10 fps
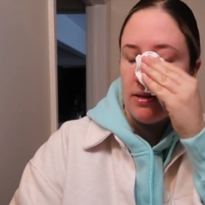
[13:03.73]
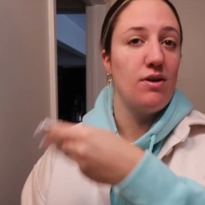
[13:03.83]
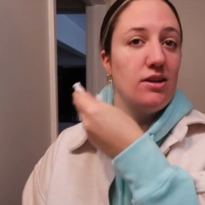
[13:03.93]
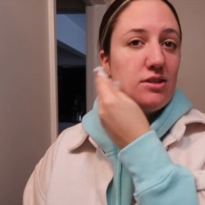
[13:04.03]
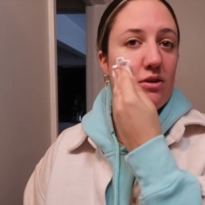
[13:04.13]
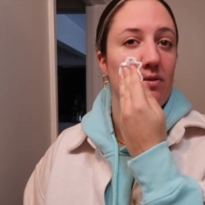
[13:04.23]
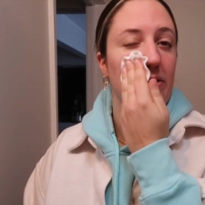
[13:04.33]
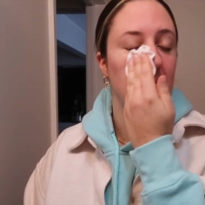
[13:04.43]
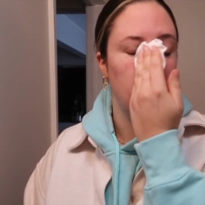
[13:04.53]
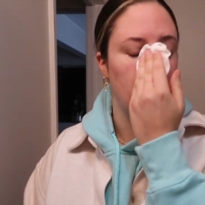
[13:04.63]
First of all, it's good for
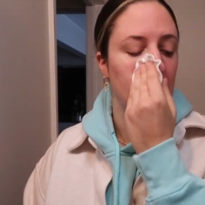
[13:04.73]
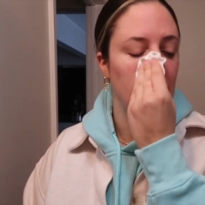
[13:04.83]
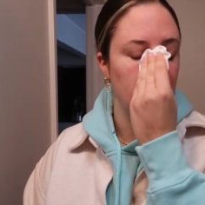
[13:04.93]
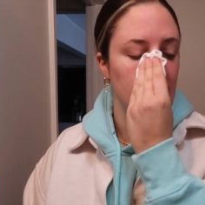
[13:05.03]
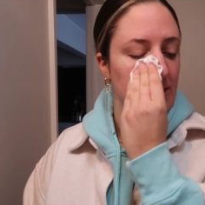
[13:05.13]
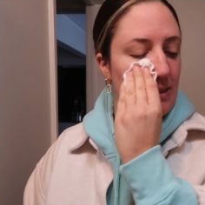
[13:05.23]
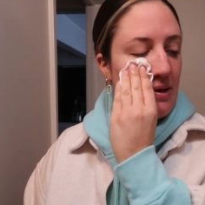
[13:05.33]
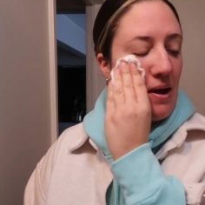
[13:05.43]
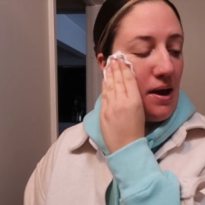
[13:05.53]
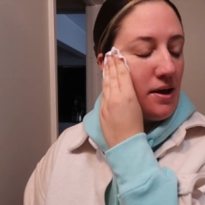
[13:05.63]
the environment because you're
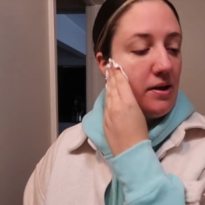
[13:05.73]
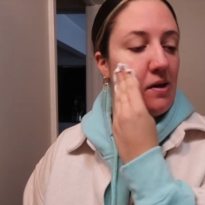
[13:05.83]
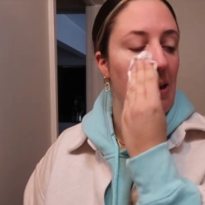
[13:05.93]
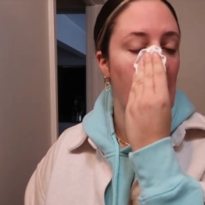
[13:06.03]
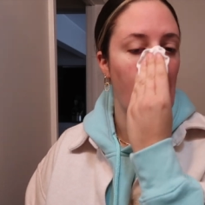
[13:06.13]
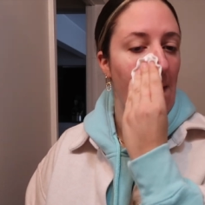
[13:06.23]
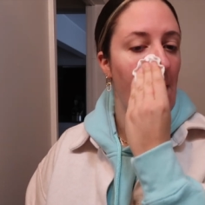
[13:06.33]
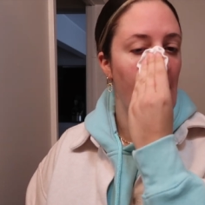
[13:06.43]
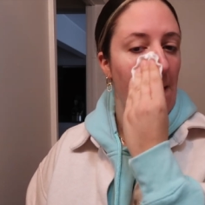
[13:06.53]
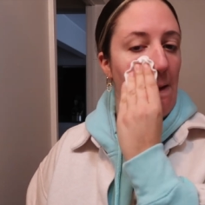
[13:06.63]
not
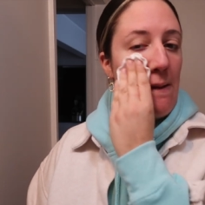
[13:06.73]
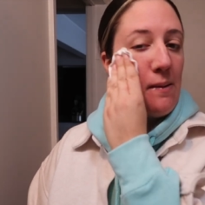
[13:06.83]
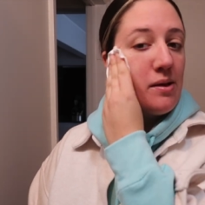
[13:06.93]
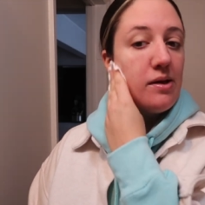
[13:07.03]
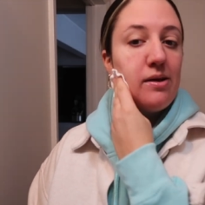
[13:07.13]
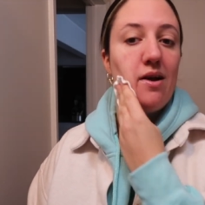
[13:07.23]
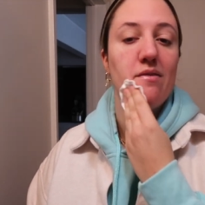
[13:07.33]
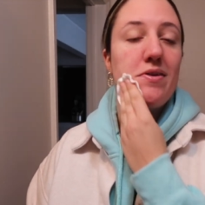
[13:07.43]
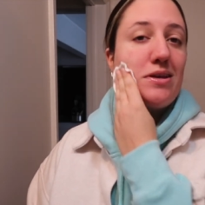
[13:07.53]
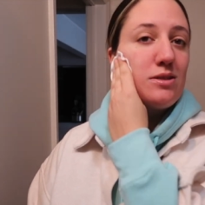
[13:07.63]

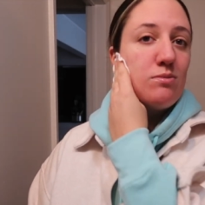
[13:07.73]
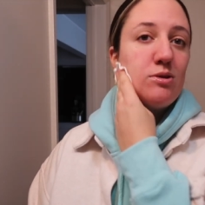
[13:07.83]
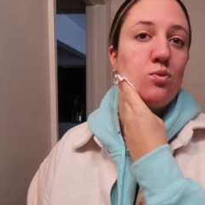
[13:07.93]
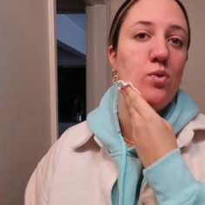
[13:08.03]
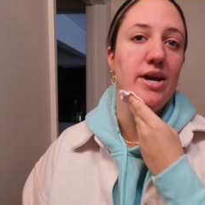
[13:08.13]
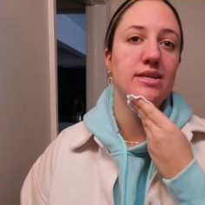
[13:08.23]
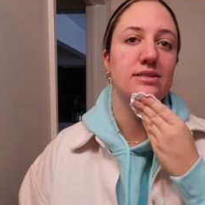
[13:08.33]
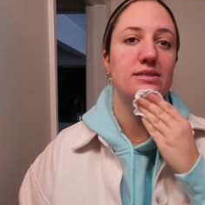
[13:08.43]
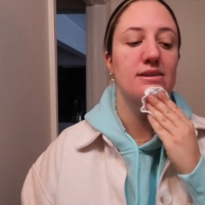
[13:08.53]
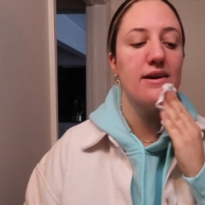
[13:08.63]
having so much
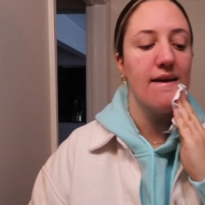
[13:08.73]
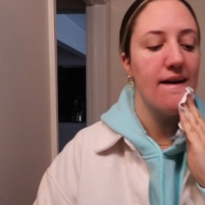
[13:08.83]
waste.